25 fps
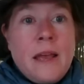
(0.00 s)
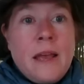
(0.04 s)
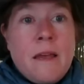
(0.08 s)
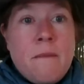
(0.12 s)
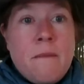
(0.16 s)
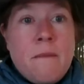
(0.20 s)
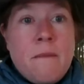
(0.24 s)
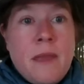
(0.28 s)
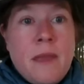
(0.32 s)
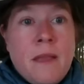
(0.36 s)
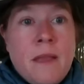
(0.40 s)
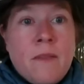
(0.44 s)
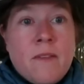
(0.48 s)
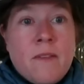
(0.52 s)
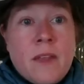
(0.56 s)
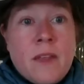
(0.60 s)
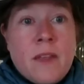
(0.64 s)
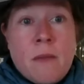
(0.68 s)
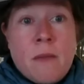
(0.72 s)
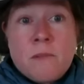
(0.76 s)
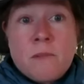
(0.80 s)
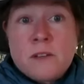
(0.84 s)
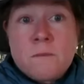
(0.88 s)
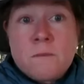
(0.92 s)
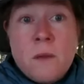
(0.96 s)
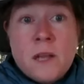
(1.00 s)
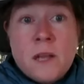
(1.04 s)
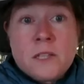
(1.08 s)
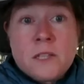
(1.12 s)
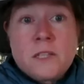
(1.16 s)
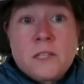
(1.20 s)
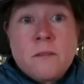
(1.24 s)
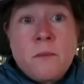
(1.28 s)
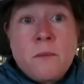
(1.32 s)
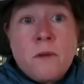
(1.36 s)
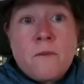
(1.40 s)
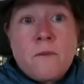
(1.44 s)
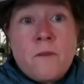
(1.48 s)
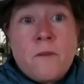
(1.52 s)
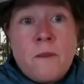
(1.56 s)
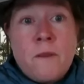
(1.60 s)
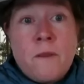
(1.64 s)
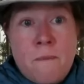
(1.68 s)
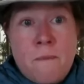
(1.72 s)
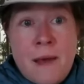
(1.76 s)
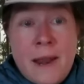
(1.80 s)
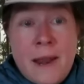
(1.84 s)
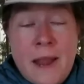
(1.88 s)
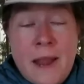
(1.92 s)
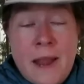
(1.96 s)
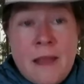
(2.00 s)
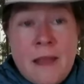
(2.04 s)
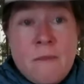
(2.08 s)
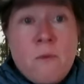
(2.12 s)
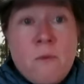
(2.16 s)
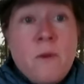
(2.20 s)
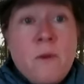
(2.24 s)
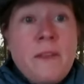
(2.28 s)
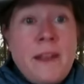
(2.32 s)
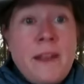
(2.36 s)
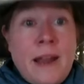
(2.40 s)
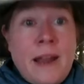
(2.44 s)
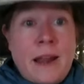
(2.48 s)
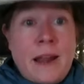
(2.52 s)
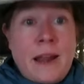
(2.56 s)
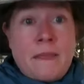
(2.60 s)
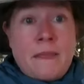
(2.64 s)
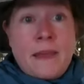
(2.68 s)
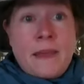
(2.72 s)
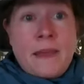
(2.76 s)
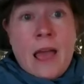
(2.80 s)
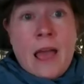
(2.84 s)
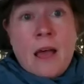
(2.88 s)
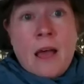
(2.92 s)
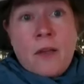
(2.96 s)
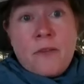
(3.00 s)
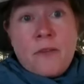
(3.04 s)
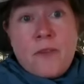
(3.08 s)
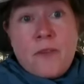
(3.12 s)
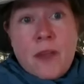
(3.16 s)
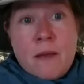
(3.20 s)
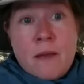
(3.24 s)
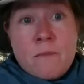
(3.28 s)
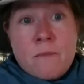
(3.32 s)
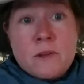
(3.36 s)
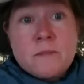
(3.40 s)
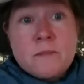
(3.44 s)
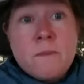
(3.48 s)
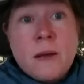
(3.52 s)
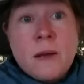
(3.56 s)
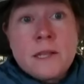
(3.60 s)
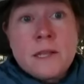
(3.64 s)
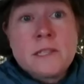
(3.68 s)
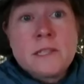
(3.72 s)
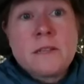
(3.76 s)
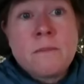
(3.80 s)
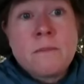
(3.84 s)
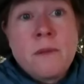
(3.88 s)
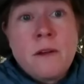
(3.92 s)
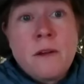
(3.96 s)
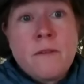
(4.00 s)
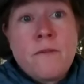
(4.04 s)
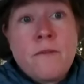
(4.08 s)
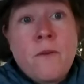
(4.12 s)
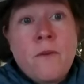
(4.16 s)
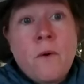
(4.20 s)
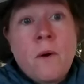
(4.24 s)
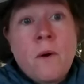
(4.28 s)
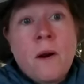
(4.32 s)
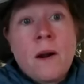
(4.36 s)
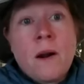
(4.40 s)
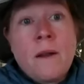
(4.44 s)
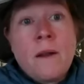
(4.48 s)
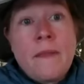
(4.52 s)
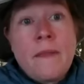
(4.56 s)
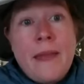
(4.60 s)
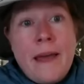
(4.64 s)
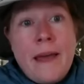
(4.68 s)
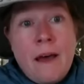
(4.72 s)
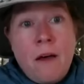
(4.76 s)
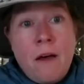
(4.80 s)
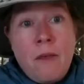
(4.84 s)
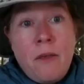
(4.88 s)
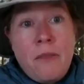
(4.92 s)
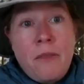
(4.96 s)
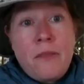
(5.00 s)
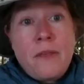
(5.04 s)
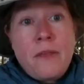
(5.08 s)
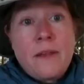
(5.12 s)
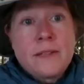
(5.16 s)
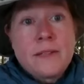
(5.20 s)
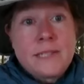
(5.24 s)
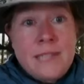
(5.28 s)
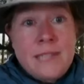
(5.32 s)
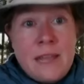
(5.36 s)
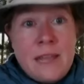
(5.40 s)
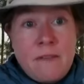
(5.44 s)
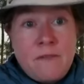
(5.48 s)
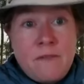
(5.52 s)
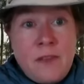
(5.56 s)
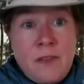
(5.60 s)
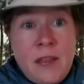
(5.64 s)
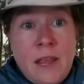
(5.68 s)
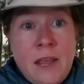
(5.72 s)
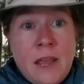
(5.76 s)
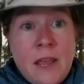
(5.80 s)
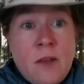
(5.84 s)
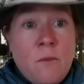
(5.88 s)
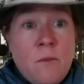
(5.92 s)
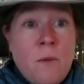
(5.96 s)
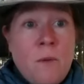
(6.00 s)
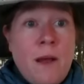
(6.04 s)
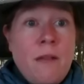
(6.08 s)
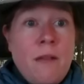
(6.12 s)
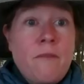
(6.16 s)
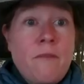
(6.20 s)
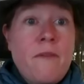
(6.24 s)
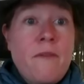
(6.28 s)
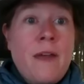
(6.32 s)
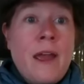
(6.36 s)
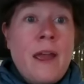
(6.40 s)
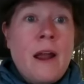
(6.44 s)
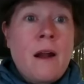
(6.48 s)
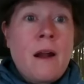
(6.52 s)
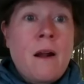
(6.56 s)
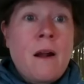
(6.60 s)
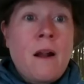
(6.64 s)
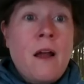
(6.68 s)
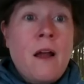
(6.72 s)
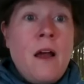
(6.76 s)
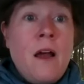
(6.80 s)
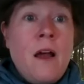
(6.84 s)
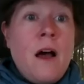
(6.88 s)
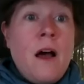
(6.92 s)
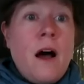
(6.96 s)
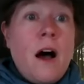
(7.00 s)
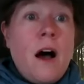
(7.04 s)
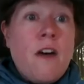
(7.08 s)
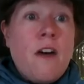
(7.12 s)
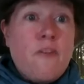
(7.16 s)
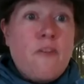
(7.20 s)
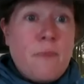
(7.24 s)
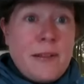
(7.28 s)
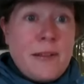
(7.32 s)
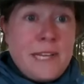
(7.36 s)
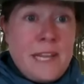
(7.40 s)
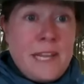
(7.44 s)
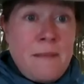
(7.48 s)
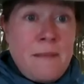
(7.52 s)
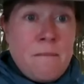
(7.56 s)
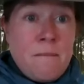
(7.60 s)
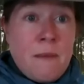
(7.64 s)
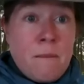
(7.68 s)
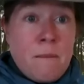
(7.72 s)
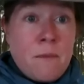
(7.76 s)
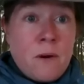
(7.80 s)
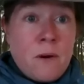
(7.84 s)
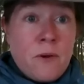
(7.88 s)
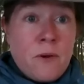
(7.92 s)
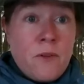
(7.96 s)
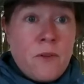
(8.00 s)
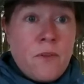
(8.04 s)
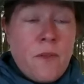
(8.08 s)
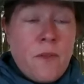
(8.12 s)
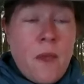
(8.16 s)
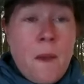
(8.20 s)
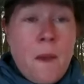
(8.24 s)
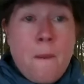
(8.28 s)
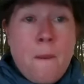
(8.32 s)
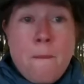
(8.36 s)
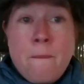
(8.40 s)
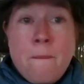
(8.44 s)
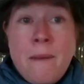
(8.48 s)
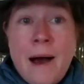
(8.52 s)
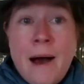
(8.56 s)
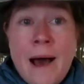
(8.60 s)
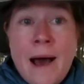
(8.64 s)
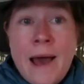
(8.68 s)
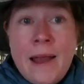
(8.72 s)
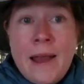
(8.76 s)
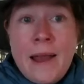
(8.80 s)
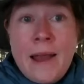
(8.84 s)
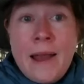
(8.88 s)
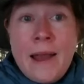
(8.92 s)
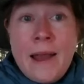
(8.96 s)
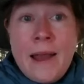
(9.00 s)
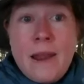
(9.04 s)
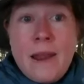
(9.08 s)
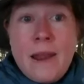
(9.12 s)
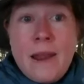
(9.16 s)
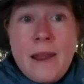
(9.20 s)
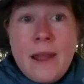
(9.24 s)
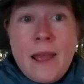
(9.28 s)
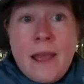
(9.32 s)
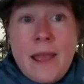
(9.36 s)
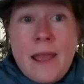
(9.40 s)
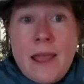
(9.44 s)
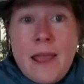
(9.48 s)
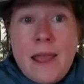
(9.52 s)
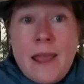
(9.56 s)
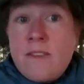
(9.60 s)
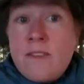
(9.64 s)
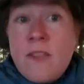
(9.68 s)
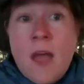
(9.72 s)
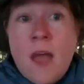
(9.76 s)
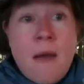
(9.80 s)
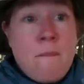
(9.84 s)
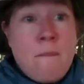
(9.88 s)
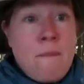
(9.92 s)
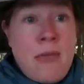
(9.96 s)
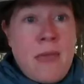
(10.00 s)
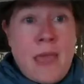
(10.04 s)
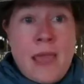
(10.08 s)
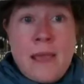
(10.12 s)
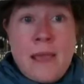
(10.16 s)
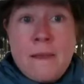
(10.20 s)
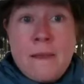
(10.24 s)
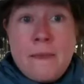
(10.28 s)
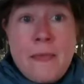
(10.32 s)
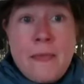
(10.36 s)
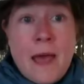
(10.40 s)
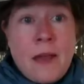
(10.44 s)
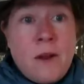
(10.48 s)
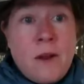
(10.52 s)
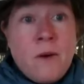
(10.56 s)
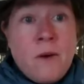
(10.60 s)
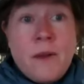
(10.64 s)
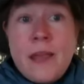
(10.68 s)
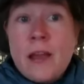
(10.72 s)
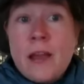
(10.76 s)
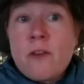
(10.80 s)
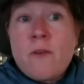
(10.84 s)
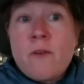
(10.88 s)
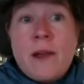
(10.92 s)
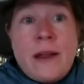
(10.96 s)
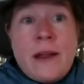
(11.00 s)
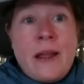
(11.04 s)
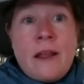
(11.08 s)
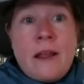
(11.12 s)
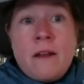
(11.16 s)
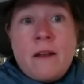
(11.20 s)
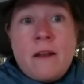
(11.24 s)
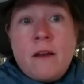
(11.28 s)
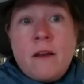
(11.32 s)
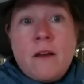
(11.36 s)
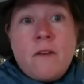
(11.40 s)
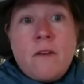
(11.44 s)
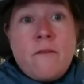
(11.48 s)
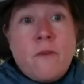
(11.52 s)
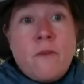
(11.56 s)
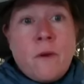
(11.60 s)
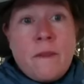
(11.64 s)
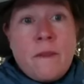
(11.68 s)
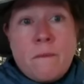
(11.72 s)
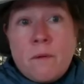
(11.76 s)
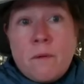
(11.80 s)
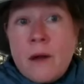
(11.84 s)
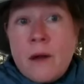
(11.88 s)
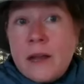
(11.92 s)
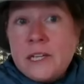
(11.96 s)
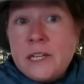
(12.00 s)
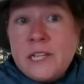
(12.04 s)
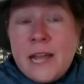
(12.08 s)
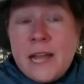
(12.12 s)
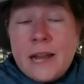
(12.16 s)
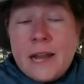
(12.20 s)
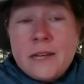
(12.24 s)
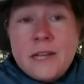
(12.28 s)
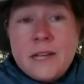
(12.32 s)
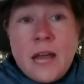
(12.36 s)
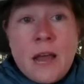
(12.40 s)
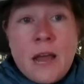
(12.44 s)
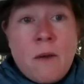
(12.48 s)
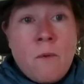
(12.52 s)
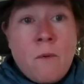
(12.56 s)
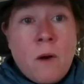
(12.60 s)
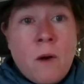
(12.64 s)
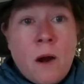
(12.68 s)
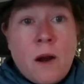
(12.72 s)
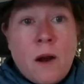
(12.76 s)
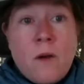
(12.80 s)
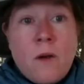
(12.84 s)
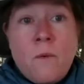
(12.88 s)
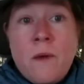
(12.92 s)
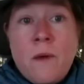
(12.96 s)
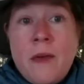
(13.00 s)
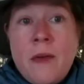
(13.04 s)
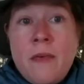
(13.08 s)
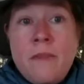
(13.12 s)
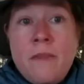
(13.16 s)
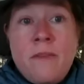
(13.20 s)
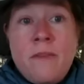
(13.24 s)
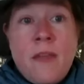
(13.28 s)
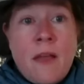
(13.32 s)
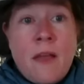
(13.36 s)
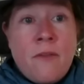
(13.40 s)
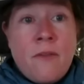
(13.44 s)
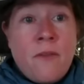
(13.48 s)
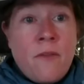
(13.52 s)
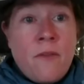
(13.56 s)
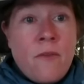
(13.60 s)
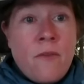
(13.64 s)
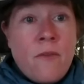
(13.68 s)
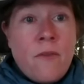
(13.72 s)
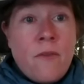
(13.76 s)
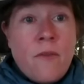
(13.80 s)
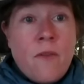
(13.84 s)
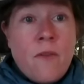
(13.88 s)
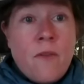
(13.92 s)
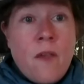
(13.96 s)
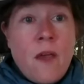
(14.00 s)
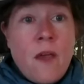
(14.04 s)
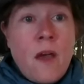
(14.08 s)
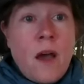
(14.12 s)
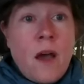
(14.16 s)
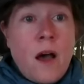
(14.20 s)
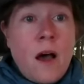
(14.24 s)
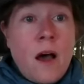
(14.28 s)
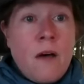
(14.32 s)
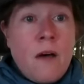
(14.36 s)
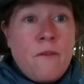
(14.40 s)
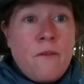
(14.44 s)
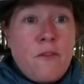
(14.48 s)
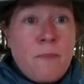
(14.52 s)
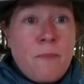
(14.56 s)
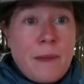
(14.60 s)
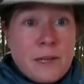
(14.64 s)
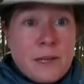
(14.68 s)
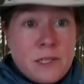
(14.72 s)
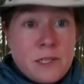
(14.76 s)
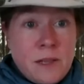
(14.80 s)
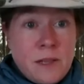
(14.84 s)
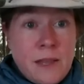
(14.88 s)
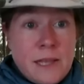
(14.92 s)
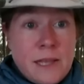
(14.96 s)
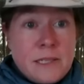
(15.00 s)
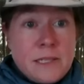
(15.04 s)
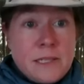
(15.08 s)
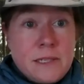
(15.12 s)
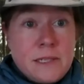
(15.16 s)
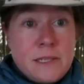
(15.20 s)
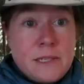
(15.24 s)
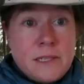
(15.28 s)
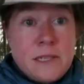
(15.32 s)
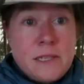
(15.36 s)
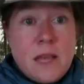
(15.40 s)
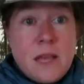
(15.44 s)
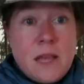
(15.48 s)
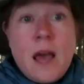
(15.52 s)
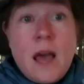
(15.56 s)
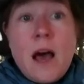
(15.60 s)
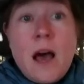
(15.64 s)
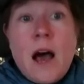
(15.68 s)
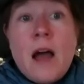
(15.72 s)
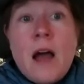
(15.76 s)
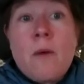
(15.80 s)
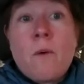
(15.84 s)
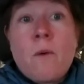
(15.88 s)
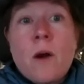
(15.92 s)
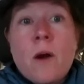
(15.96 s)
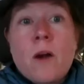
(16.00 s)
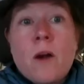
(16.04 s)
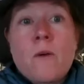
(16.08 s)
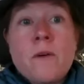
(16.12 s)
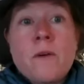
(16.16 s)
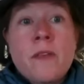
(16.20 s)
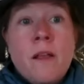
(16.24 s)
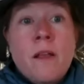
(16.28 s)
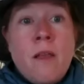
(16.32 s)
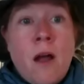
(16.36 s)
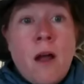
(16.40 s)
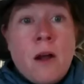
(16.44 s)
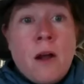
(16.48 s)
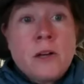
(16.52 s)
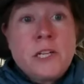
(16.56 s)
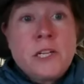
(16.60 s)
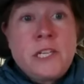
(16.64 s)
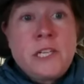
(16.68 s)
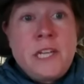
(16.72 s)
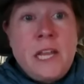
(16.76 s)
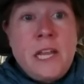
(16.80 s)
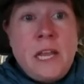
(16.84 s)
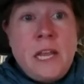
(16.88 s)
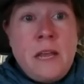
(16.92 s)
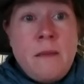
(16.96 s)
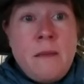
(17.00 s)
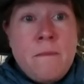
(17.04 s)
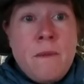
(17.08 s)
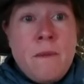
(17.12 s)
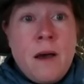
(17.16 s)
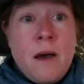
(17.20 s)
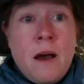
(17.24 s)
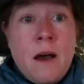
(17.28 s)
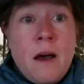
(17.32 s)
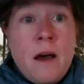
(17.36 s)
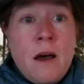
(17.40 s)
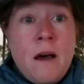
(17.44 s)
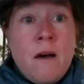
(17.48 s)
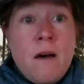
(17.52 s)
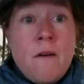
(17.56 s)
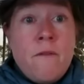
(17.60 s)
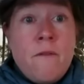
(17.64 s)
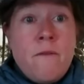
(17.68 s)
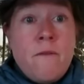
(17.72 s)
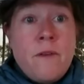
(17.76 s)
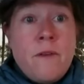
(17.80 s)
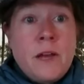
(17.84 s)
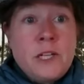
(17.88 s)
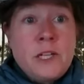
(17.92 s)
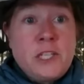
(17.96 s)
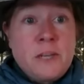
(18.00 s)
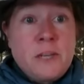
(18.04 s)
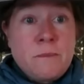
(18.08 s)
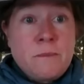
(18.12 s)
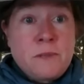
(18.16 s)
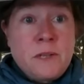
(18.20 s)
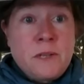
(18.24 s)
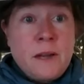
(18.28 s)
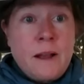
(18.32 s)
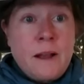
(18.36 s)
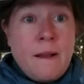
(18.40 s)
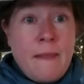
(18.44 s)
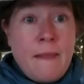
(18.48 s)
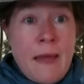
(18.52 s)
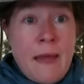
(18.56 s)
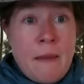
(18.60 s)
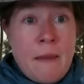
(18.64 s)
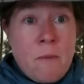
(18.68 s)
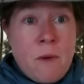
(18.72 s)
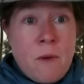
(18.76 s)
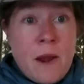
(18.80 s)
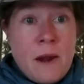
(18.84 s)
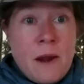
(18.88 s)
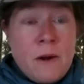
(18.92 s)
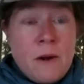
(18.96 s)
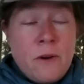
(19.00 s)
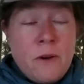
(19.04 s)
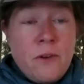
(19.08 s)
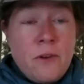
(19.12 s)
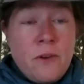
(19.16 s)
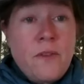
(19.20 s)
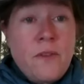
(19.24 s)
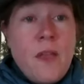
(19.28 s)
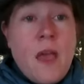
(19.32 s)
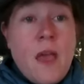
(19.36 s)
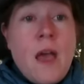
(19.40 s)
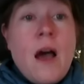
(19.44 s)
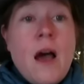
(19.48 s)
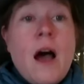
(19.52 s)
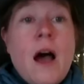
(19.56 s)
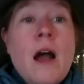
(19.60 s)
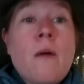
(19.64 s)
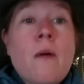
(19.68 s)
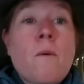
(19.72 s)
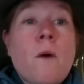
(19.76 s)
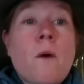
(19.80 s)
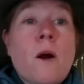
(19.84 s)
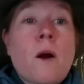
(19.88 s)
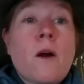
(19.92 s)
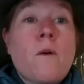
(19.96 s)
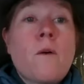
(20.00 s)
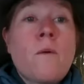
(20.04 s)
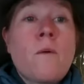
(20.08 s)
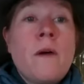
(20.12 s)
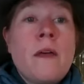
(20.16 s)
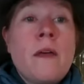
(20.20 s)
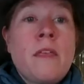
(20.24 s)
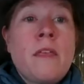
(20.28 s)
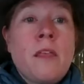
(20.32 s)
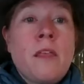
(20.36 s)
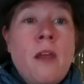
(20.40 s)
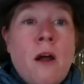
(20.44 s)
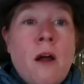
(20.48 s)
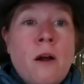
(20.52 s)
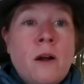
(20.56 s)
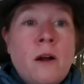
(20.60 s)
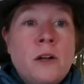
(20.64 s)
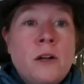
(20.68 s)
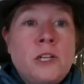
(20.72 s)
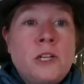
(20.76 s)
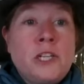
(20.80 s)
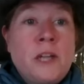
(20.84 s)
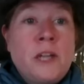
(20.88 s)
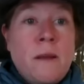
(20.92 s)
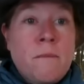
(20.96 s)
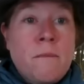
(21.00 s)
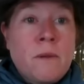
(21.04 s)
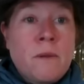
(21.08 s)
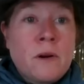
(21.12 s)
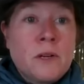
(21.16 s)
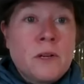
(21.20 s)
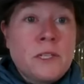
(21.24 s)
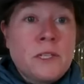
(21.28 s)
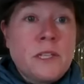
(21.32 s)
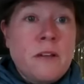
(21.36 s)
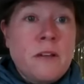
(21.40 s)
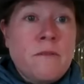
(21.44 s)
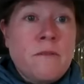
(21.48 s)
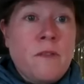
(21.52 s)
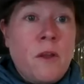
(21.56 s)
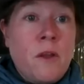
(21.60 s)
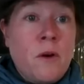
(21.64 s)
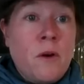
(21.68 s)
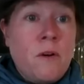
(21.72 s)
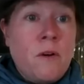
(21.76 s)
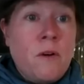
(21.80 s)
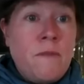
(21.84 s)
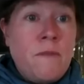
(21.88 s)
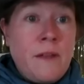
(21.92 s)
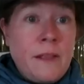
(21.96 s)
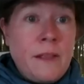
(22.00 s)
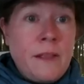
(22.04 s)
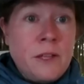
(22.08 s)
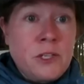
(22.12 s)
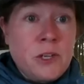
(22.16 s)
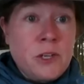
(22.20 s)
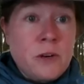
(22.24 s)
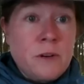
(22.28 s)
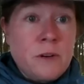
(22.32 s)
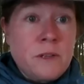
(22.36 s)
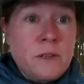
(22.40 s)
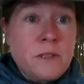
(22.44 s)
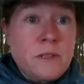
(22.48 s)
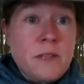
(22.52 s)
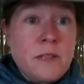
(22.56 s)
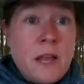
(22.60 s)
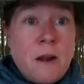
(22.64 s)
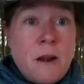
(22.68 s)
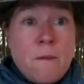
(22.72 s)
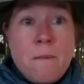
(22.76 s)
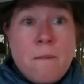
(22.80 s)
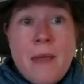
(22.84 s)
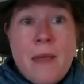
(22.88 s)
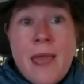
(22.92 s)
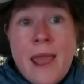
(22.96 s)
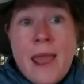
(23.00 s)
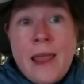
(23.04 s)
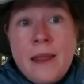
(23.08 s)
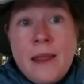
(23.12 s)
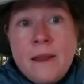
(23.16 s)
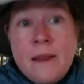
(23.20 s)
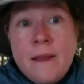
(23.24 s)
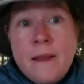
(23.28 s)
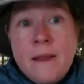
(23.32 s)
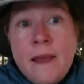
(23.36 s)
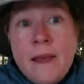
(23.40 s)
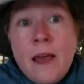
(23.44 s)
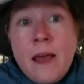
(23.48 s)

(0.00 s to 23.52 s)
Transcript: It means that I'm responsible for the money. And more than anything else, I'm responsible for the health, safety, and welfare of my team members. But it's not me. I don't get credit for the project. I work with dozens of specialists. I work with a large team of Egyptian collaborators I work with large numbers of local villagers that are paid.